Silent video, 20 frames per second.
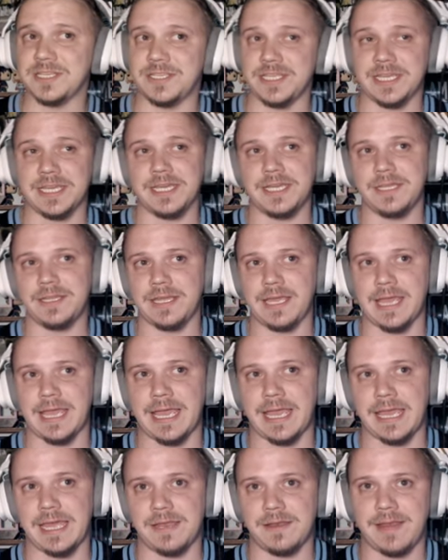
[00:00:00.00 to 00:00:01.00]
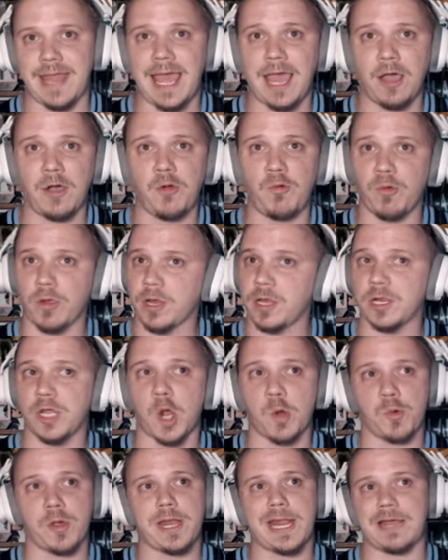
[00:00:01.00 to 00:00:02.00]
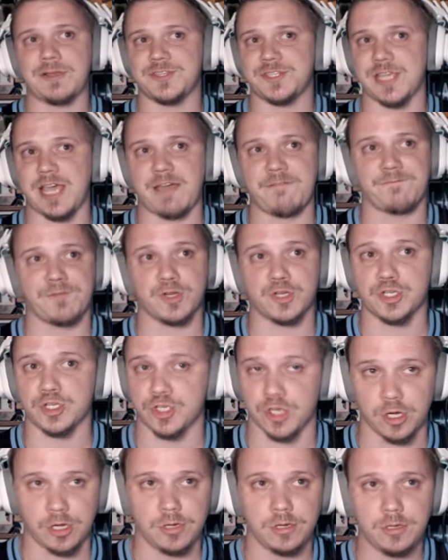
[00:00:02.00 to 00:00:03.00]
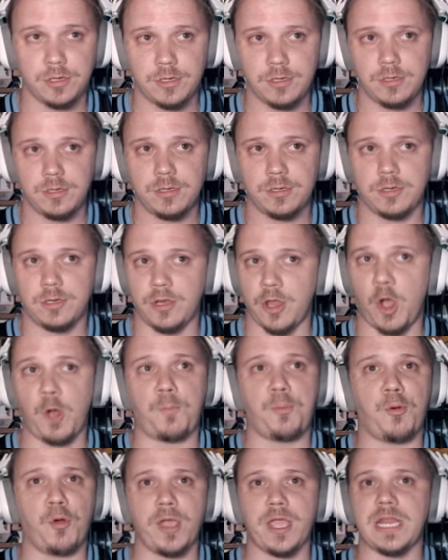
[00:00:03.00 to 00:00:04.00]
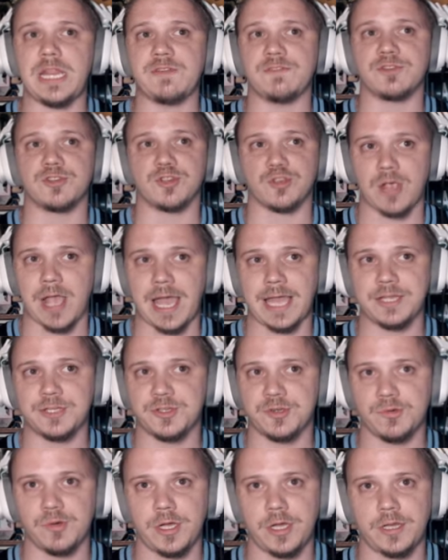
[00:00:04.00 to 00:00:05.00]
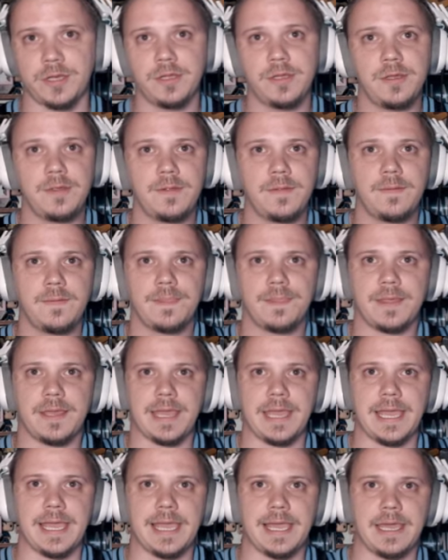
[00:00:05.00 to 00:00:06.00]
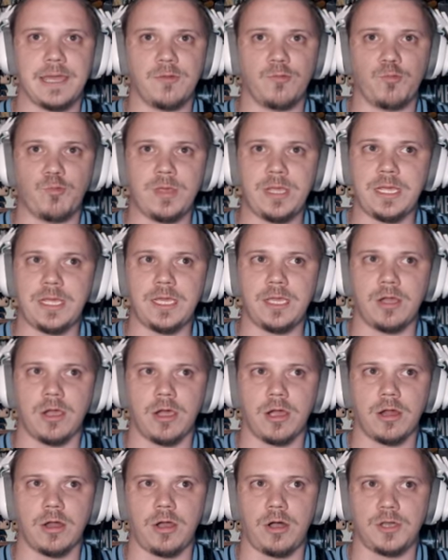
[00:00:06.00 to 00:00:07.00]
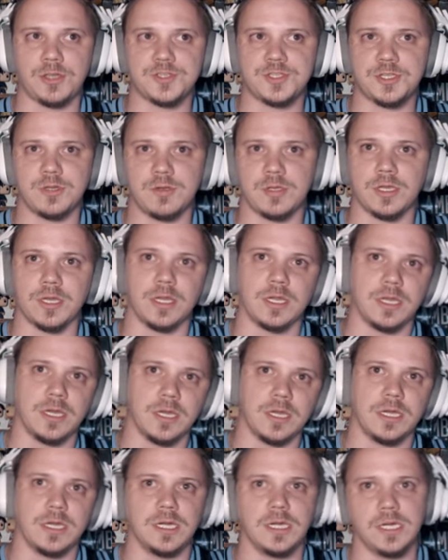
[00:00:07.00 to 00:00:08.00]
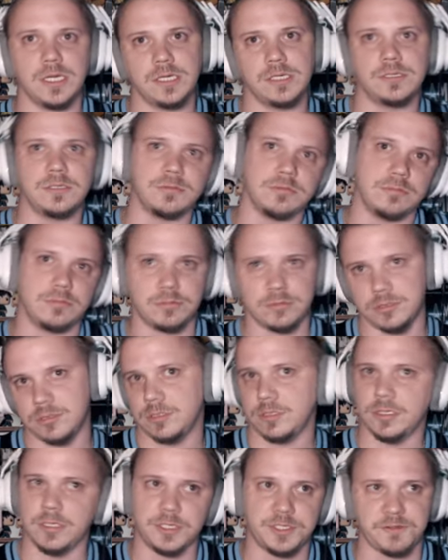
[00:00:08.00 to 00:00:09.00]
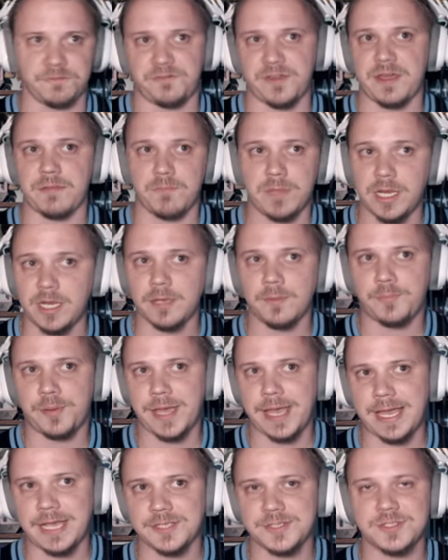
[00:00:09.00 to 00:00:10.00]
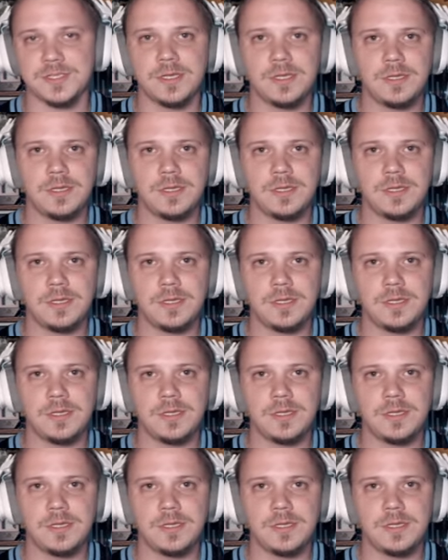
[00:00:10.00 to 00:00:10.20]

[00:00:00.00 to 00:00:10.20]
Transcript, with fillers: did. And now we're gonna go run outside for sure. No point in even trying to run. And we are also gonna defend medium pass.